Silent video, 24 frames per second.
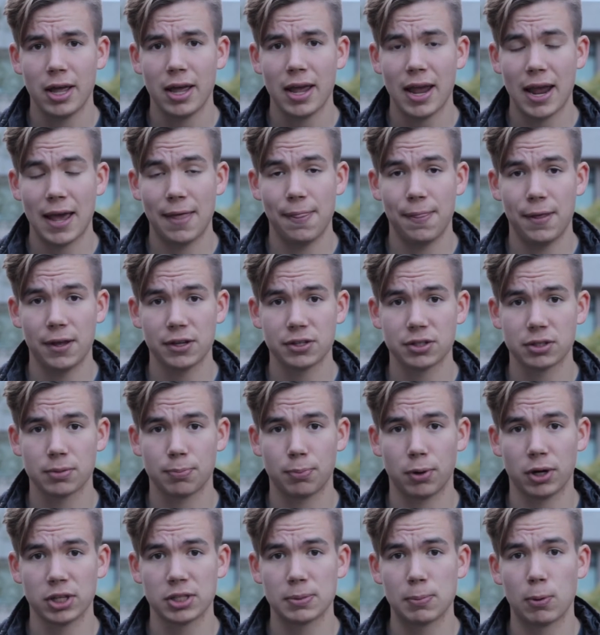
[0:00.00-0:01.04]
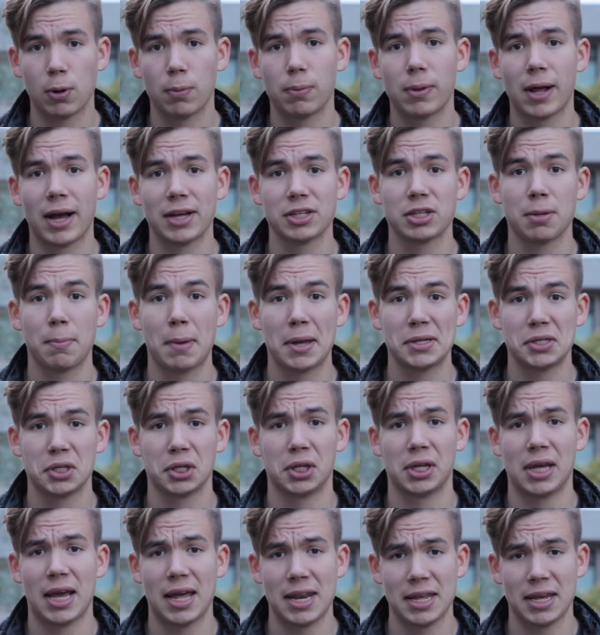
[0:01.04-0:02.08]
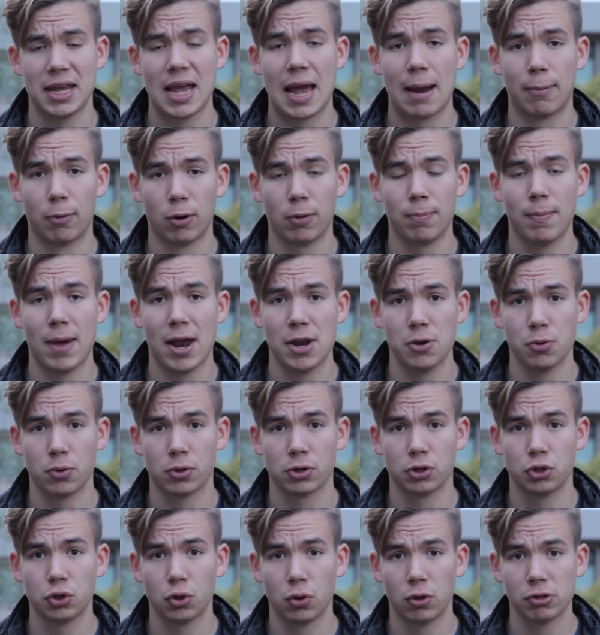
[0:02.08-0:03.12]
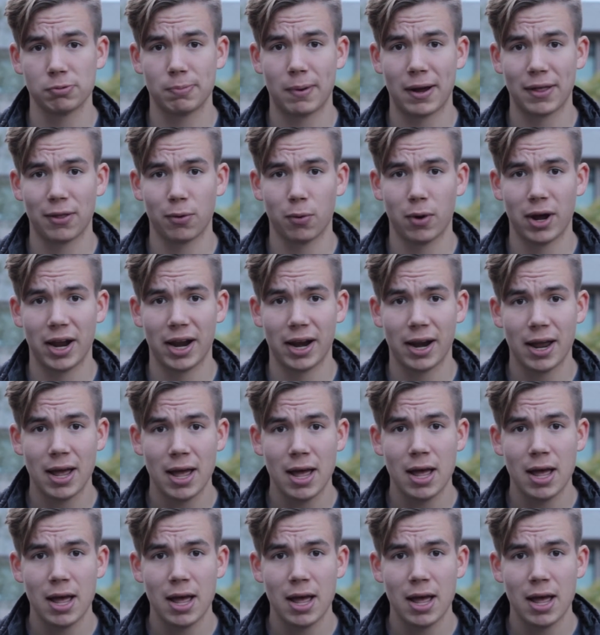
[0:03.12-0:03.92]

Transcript: and this principle applies to basically any camera with manual controls, by the way,